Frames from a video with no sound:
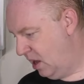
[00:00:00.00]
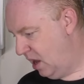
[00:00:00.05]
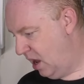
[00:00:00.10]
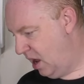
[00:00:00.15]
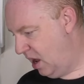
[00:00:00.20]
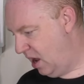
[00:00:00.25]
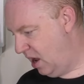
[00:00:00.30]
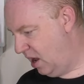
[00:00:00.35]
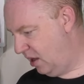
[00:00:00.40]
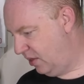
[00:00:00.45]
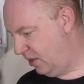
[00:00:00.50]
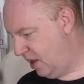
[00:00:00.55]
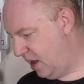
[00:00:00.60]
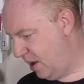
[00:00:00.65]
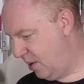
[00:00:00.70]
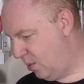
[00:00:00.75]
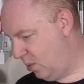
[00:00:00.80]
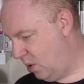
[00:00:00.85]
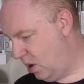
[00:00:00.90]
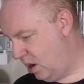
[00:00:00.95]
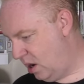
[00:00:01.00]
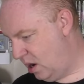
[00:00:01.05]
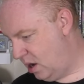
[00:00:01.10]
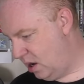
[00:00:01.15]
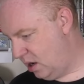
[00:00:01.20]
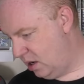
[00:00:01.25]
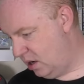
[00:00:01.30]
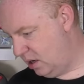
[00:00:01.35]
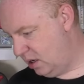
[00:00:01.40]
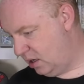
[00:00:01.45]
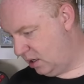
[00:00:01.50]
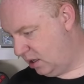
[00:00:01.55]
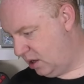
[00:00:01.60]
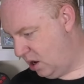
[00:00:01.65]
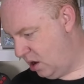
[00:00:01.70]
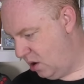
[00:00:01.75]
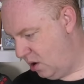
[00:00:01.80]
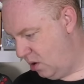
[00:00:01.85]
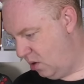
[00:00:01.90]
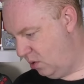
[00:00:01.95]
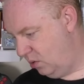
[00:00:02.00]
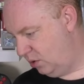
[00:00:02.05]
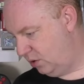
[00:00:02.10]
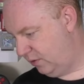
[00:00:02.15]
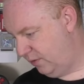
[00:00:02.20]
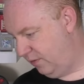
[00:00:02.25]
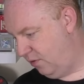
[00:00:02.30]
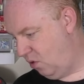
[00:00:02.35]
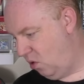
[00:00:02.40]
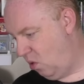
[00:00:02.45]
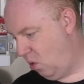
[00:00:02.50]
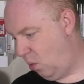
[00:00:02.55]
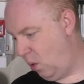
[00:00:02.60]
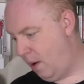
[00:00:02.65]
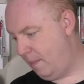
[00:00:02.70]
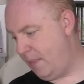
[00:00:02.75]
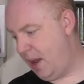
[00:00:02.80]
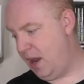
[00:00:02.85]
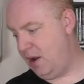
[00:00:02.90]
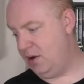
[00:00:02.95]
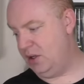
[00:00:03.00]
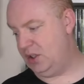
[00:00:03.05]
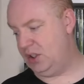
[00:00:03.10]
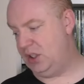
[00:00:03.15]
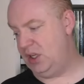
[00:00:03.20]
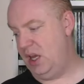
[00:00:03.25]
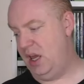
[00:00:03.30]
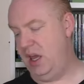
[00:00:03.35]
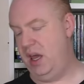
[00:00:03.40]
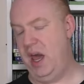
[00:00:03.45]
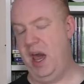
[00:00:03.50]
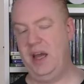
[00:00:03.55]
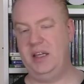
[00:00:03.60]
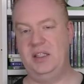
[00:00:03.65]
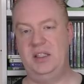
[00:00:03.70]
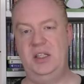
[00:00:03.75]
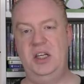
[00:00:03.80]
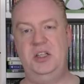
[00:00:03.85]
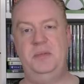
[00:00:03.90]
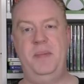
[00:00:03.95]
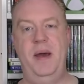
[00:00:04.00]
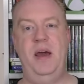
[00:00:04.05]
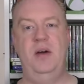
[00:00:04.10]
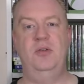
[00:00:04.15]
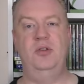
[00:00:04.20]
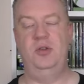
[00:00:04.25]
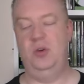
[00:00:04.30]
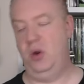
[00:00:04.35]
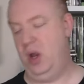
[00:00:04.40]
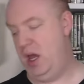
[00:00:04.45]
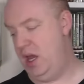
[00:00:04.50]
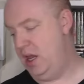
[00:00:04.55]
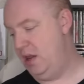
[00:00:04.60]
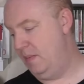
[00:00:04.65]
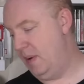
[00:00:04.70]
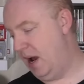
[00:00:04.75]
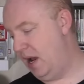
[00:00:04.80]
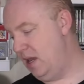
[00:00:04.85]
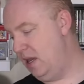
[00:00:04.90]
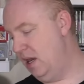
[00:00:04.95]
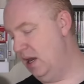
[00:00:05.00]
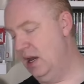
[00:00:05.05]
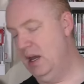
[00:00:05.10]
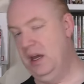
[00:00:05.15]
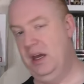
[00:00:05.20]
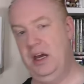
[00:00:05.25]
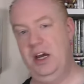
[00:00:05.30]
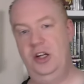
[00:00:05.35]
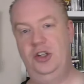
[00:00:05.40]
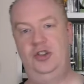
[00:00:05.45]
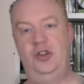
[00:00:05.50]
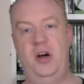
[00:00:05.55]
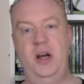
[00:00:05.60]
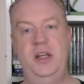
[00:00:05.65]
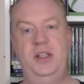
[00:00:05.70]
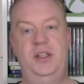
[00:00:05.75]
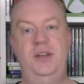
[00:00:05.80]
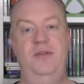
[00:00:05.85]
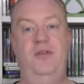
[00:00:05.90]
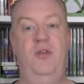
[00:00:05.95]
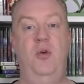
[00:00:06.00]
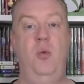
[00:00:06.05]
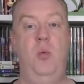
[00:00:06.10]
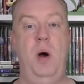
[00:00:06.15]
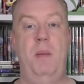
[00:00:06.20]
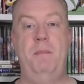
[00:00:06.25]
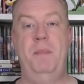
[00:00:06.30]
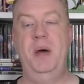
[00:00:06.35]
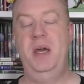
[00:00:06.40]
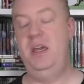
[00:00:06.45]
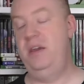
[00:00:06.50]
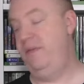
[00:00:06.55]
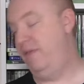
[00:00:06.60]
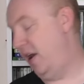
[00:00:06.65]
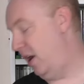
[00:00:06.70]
That one goes for £1 at CEX, £6 on eBay, and trades in for a 1p